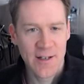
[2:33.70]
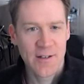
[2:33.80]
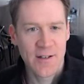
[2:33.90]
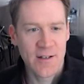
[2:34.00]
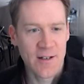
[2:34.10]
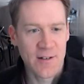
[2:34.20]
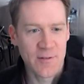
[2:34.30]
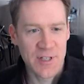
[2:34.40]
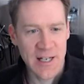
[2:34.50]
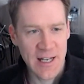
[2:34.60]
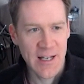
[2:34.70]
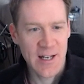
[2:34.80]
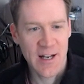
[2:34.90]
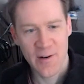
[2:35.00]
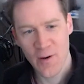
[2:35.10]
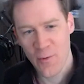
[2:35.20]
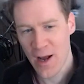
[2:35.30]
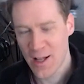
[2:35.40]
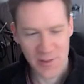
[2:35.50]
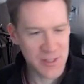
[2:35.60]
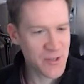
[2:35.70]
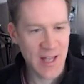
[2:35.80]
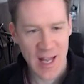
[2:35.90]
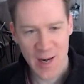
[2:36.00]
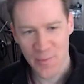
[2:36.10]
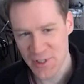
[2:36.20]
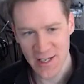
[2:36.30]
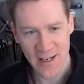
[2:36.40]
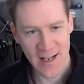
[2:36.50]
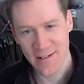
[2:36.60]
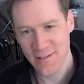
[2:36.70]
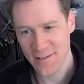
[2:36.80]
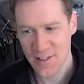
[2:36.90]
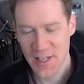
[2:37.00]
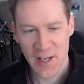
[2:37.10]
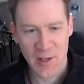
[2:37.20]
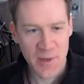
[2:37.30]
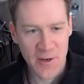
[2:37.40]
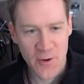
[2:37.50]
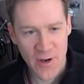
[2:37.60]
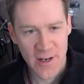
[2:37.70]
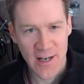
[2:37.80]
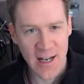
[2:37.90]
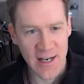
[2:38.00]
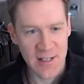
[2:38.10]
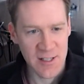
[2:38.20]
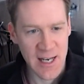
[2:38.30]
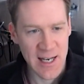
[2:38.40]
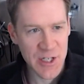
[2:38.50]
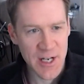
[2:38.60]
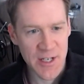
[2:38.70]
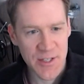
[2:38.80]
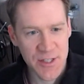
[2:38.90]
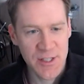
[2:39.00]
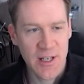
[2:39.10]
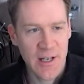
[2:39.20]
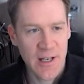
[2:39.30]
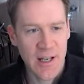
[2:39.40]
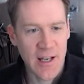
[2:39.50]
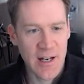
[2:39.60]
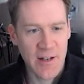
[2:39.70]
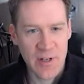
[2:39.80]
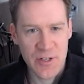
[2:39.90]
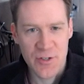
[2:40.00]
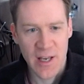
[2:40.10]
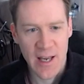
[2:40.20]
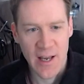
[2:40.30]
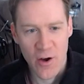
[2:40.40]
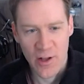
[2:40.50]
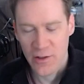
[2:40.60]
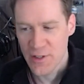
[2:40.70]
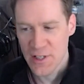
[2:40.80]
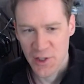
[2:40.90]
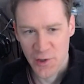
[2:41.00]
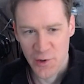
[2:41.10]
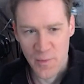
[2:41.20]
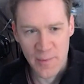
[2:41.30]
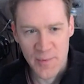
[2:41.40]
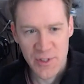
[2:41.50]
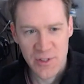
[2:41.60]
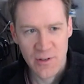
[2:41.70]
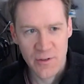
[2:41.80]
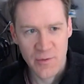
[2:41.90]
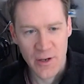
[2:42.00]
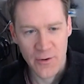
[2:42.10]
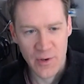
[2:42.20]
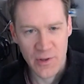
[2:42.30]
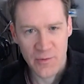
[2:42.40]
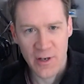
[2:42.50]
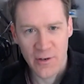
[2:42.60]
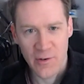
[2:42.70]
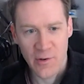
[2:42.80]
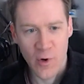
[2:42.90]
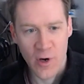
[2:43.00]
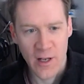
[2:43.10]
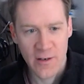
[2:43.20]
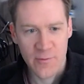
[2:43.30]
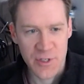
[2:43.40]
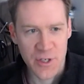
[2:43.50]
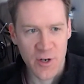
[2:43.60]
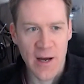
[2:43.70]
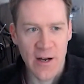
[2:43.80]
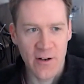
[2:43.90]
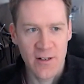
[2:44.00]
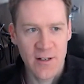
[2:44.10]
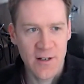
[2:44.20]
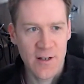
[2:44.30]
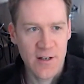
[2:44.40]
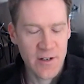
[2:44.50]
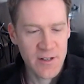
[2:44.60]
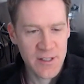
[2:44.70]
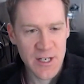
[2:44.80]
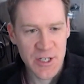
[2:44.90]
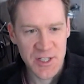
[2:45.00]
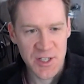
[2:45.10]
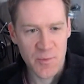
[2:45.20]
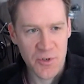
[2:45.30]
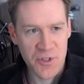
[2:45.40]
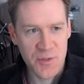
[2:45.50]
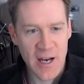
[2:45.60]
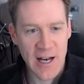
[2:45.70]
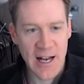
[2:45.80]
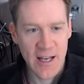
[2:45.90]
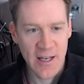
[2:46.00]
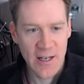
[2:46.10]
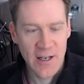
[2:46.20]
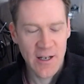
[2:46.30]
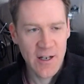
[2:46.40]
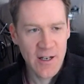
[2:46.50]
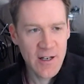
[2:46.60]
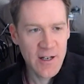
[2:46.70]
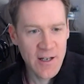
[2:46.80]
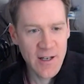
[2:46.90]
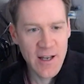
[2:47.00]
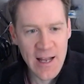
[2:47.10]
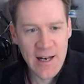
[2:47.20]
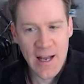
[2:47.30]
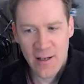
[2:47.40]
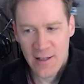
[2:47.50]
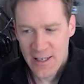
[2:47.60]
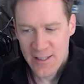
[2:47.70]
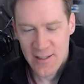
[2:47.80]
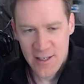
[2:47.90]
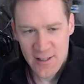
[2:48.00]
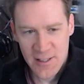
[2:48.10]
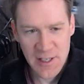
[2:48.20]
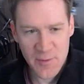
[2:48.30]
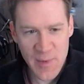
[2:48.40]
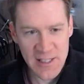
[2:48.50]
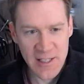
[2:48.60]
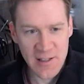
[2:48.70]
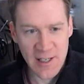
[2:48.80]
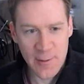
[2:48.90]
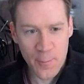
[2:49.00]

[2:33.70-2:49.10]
uh, which I did. And while I was doing that, I presented at Scaling Bitcoin. I got into side chains. And eventually I authored these two BIPs, 300 and 301, which are about sidechains and merge mining. And now that has led us here basically.